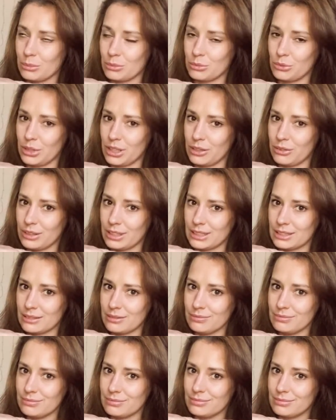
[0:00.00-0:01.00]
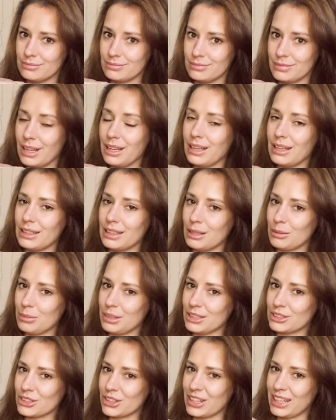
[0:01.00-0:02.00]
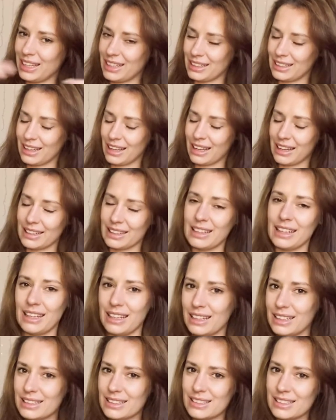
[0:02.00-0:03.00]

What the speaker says: weird reason, then please go ahead and like it.